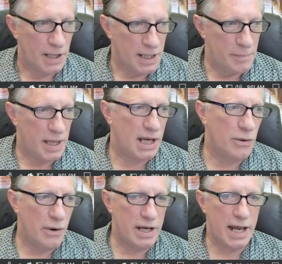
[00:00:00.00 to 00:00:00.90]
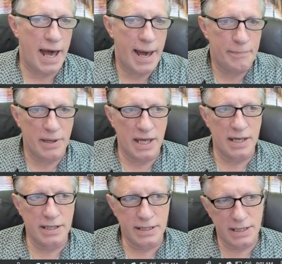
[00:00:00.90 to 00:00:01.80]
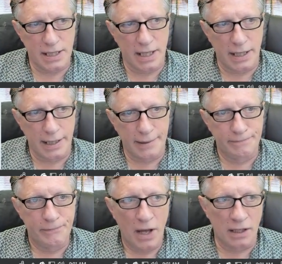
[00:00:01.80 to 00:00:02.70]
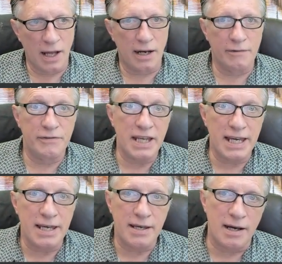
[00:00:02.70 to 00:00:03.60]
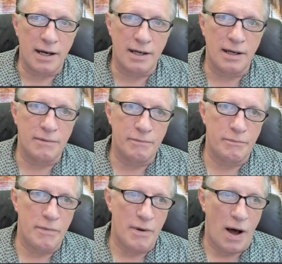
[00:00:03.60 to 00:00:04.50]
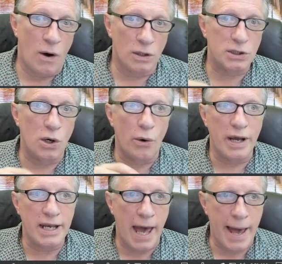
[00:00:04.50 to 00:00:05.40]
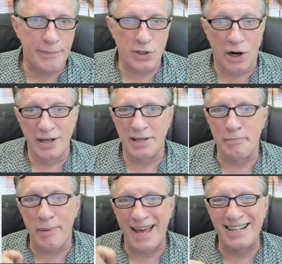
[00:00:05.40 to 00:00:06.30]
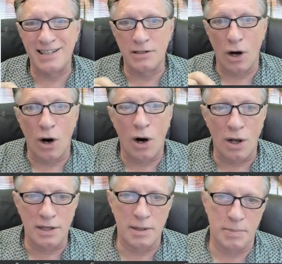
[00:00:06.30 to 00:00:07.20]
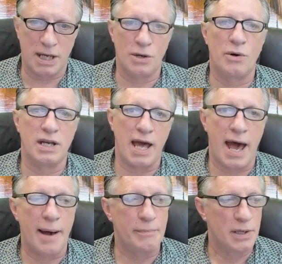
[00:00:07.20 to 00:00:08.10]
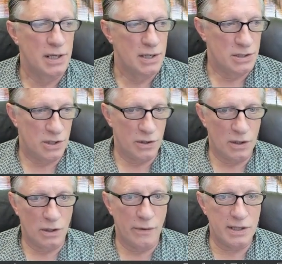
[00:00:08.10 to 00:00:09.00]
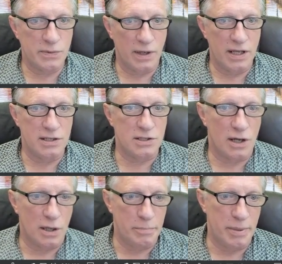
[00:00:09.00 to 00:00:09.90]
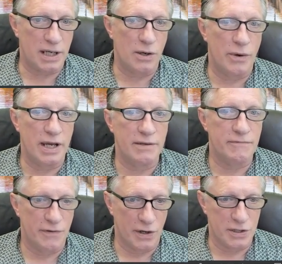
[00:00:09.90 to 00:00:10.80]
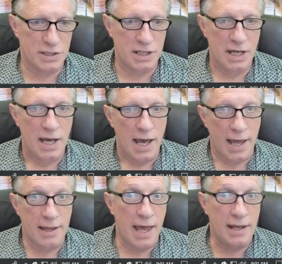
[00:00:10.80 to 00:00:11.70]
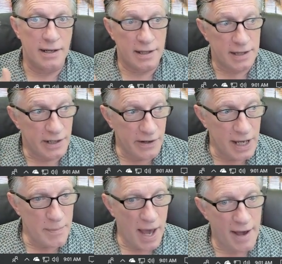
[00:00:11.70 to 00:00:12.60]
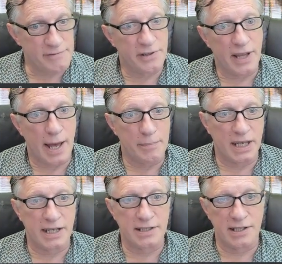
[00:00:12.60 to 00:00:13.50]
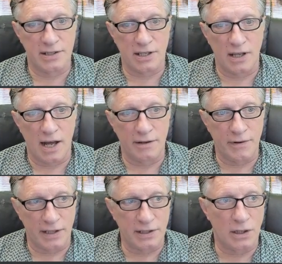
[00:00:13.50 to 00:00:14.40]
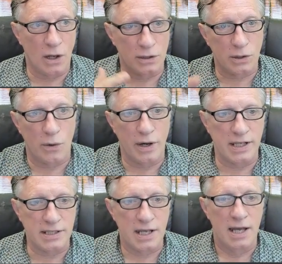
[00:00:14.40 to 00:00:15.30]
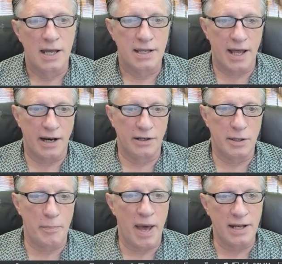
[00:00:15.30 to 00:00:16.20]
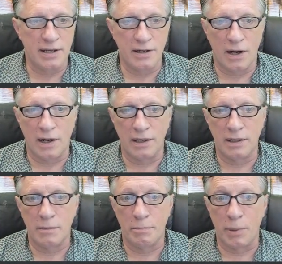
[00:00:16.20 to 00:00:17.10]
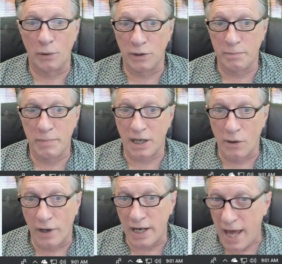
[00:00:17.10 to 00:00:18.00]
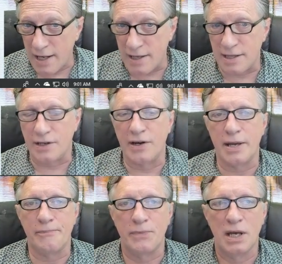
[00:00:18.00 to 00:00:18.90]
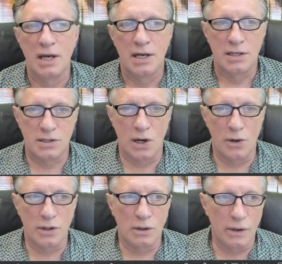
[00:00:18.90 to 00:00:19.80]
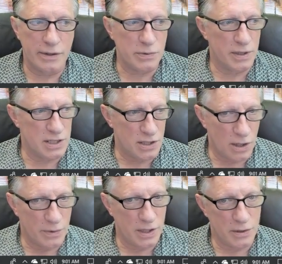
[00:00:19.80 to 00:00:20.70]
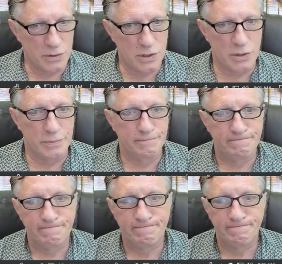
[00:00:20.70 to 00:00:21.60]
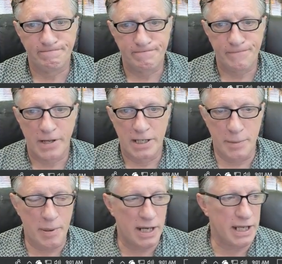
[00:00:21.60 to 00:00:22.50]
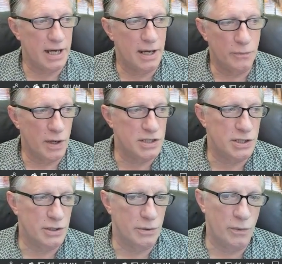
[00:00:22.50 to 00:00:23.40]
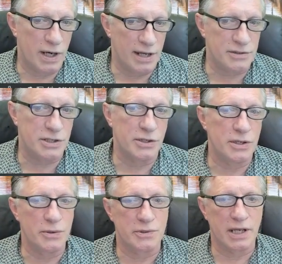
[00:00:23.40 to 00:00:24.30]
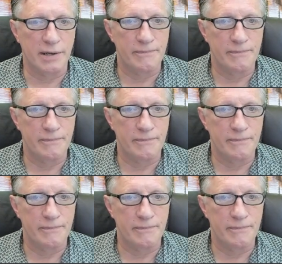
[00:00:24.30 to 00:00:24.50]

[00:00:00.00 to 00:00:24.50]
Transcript: The Bitcoin app is uh, a lot of the uh, altcoin apps are dependent on the Bitcoin app. So you'll always want to install Bitcoin first and then Ethereum after that because there's a lot of other altcoins that are dependent on both Bitcoin and Ethereum. So you'll always want to start with those two depending on what you're, what else you're using.